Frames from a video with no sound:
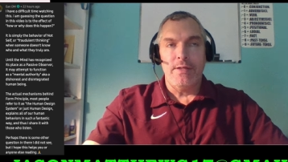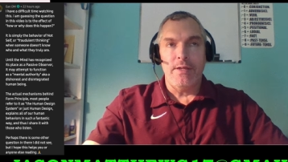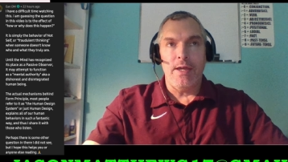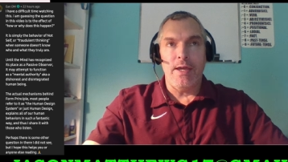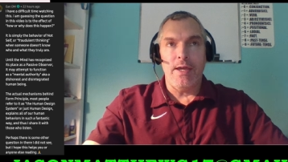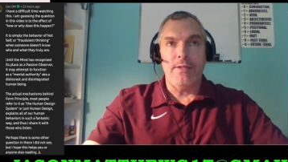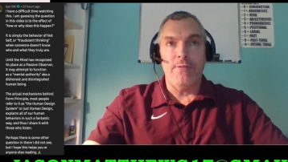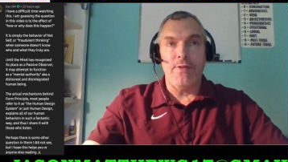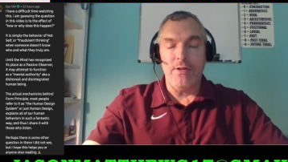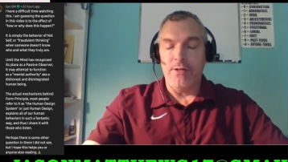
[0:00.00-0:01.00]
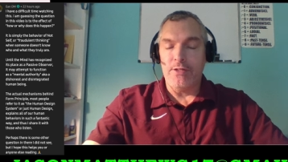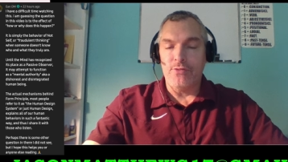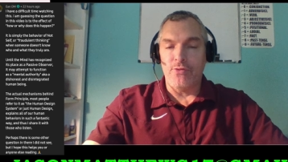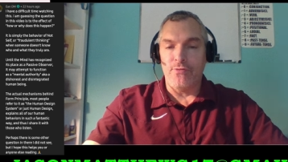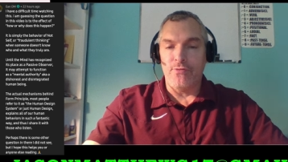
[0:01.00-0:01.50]
And the video
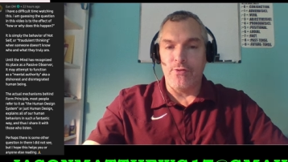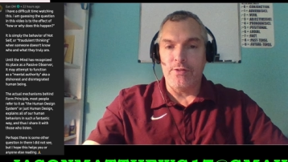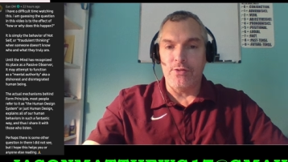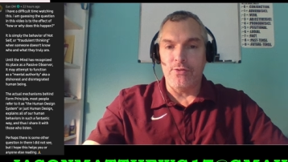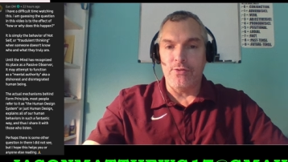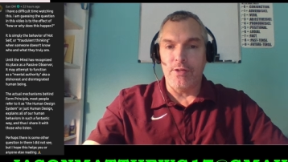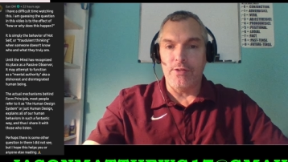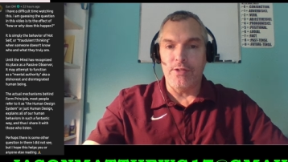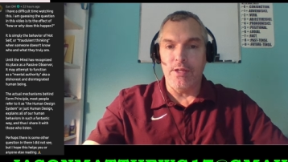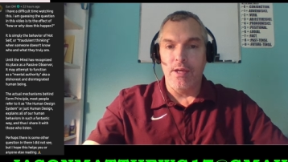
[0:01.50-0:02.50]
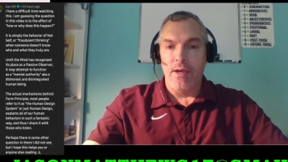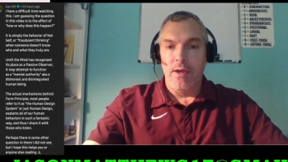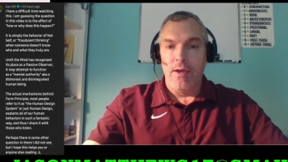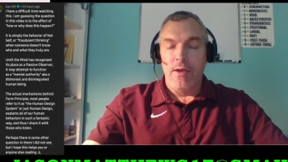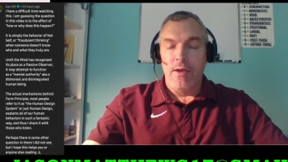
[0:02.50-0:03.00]
he's referring to is the
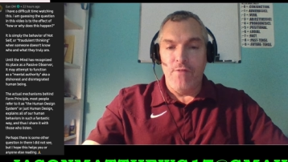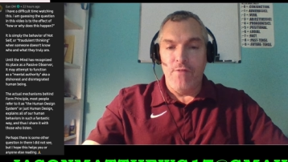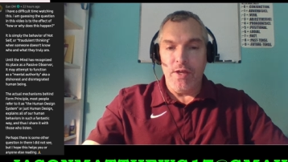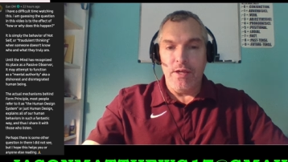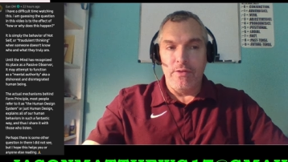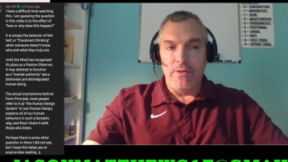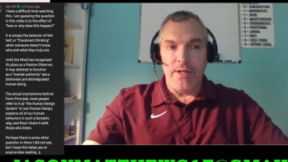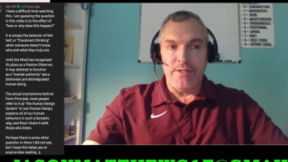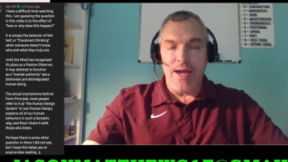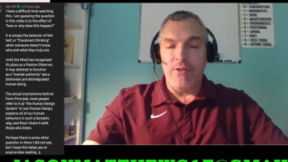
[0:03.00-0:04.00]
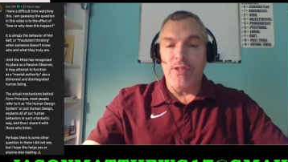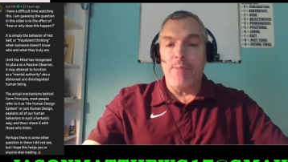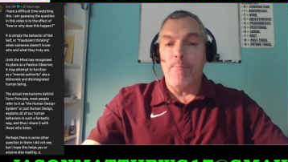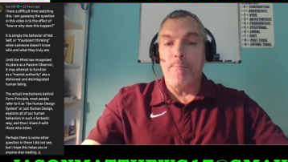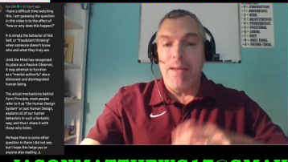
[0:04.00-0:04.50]
video that is now in the
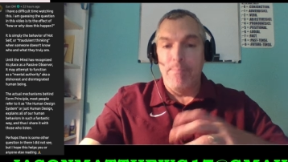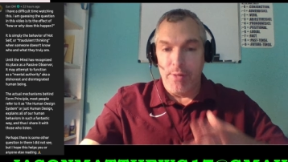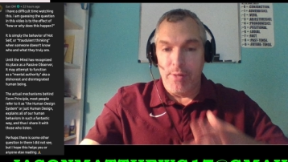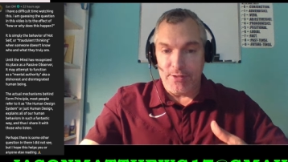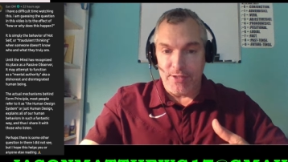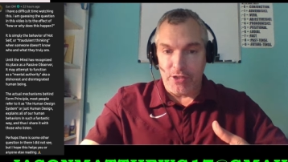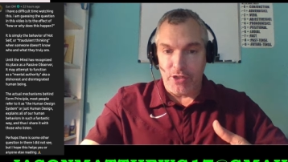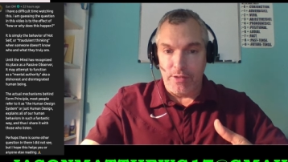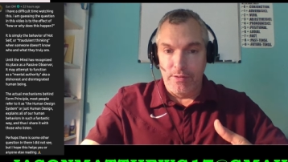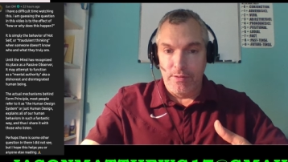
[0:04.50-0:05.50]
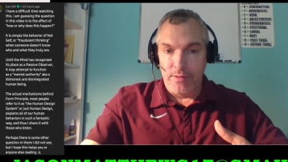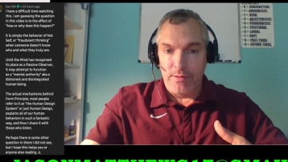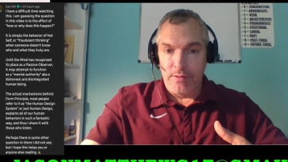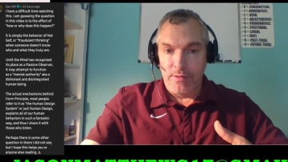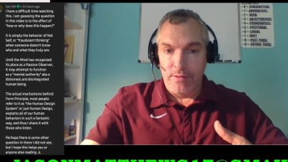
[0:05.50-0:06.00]
members section
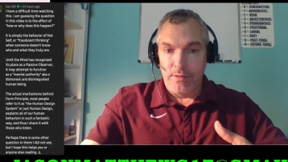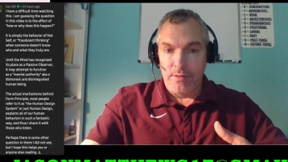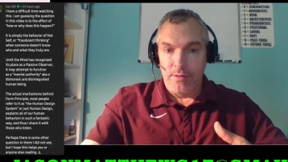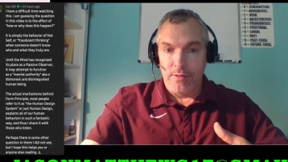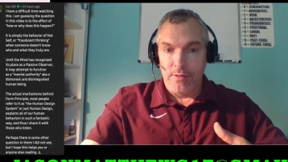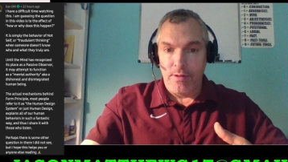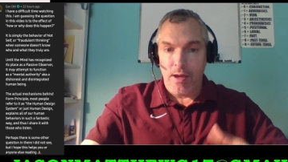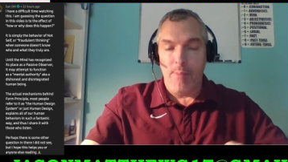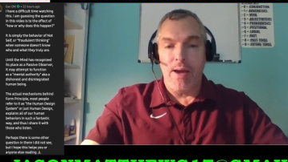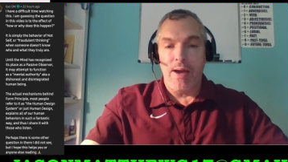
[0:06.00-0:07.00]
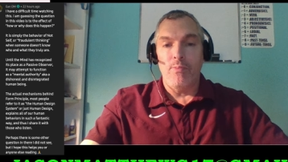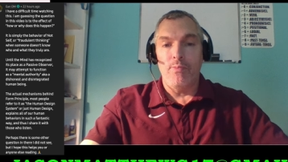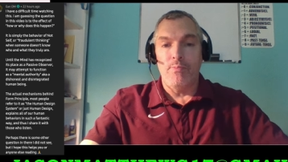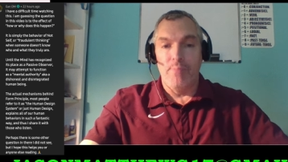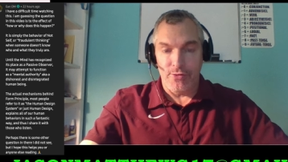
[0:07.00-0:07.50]
about
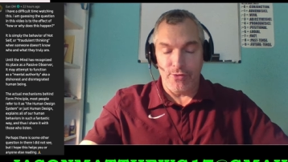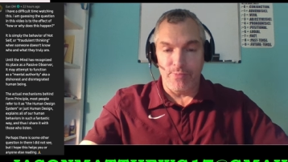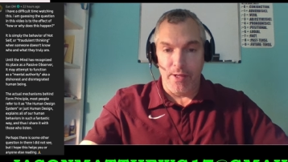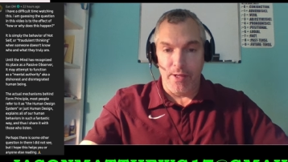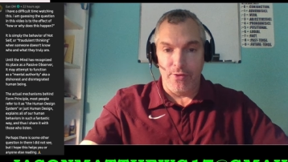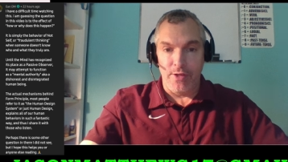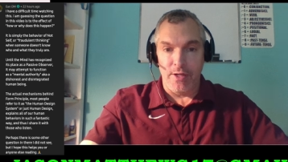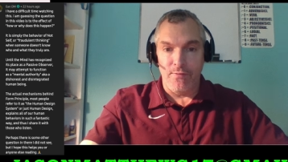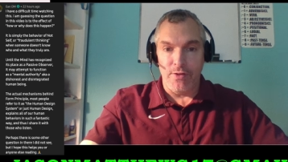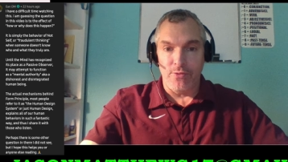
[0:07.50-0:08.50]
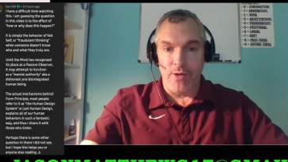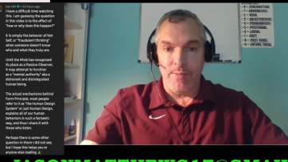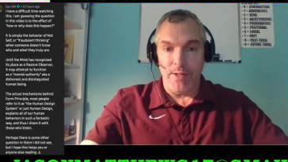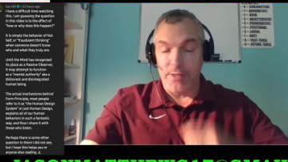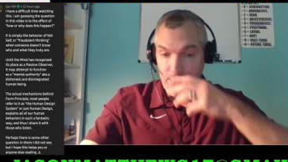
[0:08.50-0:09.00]
Mitchell Smith, the individual I
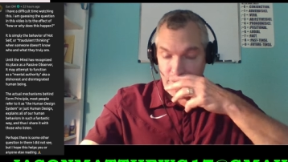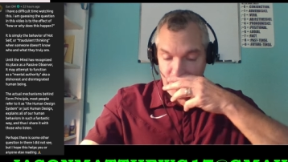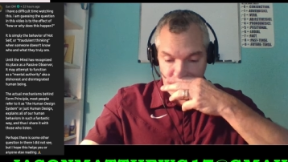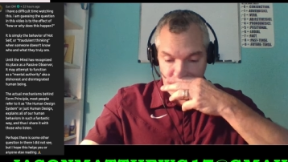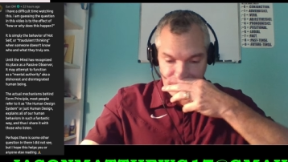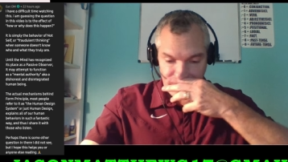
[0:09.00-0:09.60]
mentioned earlier.